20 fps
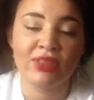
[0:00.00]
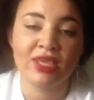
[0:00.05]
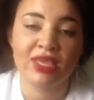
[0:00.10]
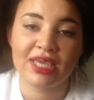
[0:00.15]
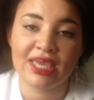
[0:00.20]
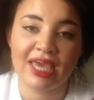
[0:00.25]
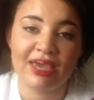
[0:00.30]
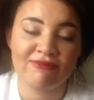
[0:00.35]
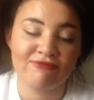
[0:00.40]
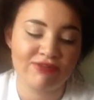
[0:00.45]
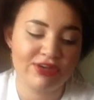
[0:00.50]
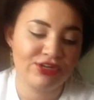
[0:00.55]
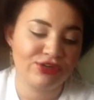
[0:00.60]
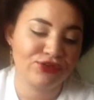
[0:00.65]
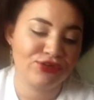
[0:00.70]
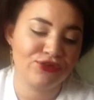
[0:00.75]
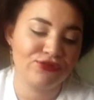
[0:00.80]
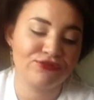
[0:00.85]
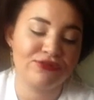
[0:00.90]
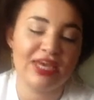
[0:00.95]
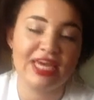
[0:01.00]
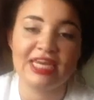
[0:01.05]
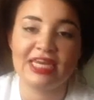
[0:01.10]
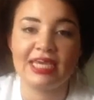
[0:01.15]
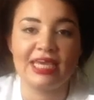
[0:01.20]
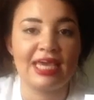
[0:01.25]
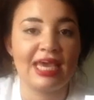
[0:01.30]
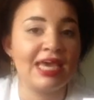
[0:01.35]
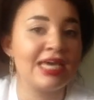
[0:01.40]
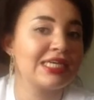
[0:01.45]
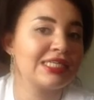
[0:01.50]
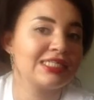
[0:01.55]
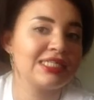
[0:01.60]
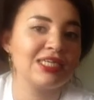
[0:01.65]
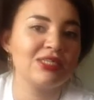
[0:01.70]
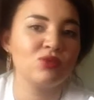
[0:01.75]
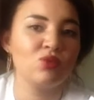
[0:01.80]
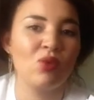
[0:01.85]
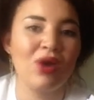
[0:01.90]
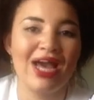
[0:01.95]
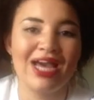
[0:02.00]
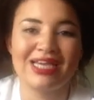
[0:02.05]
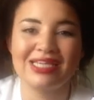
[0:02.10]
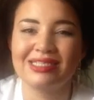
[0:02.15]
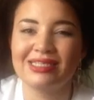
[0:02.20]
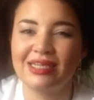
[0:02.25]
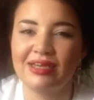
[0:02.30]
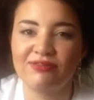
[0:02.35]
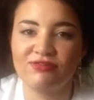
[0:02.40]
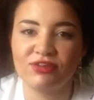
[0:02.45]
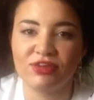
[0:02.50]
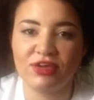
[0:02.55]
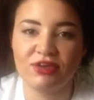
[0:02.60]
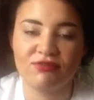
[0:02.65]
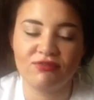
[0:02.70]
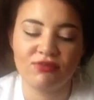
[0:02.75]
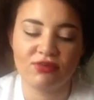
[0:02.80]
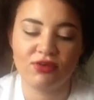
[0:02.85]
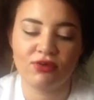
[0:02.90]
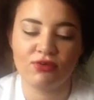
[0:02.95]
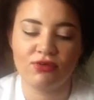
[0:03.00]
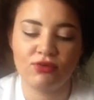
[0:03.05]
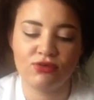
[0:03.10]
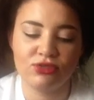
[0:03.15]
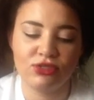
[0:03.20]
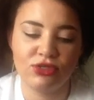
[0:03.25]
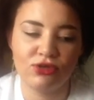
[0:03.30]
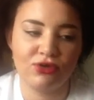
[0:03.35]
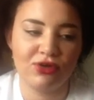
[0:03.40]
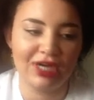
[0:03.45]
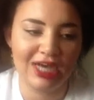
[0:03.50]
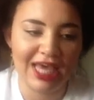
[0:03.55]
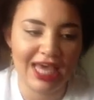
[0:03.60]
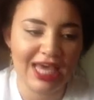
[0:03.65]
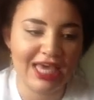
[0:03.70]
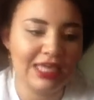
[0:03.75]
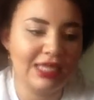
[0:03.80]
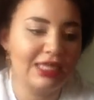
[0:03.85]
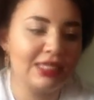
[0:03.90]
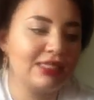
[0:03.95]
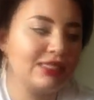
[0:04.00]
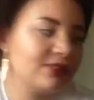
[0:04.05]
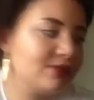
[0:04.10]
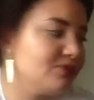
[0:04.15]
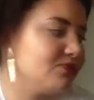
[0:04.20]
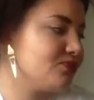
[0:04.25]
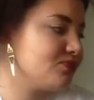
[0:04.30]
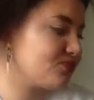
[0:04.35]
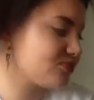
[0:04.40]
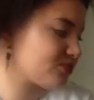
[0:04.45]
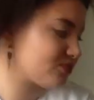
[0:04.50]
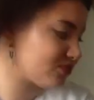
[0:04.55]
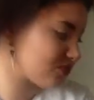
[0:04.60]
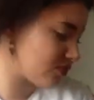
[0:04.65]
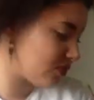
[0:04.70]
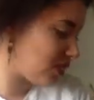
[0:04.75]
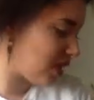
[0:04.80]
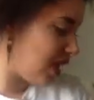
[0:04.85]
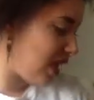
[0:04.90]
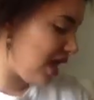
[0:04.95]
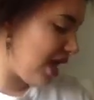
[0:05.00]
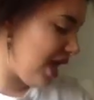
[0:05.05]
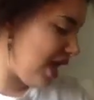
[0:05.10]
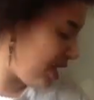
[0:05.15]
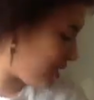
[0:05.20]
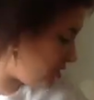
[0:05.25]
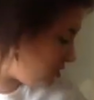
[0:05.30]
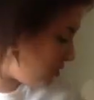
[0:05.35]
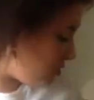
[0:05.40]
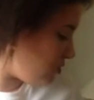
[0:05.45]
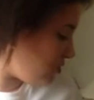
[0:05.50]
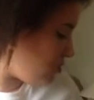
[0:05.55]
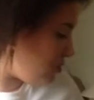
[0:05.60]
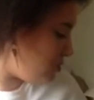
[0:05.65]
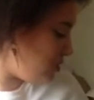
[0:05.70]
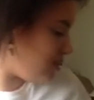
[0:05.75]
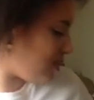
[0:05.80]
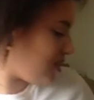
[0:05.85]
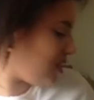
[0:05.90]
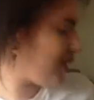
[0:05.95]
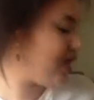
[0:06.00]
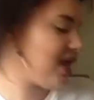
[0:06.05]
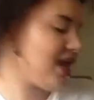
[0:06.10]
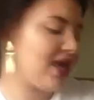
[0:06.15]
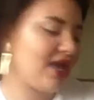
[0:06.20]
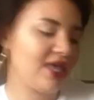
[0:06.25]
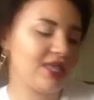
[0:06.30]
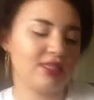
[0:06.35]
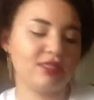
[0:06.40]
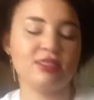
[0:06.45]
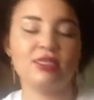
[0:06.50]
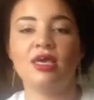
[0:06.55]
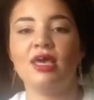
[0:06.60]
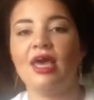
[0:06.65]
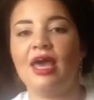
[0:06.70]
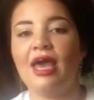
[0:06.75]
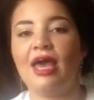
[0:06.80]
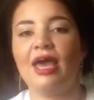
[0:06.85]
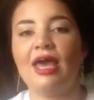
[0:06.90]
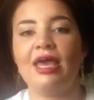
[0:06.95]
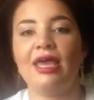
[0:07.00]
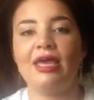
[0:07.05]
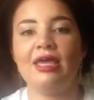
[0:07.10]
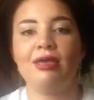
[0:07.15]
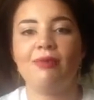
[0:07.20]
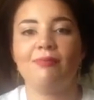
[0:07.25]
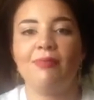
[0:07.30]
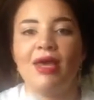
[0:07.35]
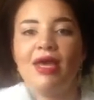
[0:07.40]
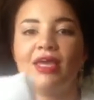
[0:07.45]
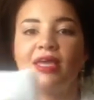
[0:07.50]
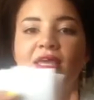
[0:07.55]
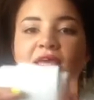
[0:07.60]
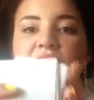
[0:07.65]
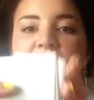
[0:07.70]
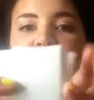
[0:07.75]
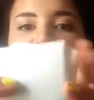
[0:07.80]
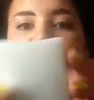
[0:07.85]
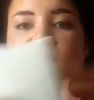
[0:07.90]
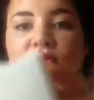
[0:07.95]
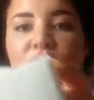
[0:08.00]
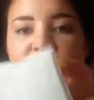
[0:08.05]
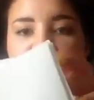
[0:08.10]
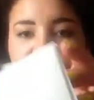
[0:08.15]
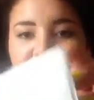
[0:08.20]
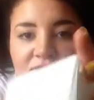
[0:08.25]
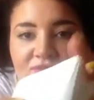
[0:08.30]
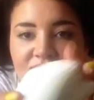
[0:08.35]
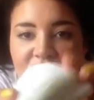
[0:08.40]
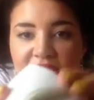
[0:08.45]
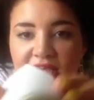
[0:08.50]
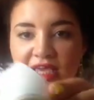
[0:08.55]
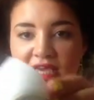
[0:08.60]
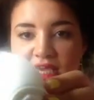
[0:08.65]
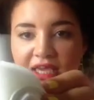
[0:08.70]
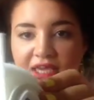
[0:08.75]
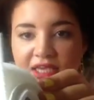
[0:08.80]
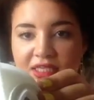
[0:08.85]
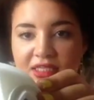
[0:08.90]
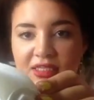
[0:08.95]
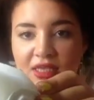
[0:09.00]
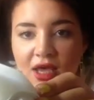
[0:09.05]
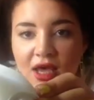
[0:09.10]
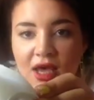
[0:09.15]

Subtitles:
get rid of any excess wax left over on your legs. And you also get a packet of these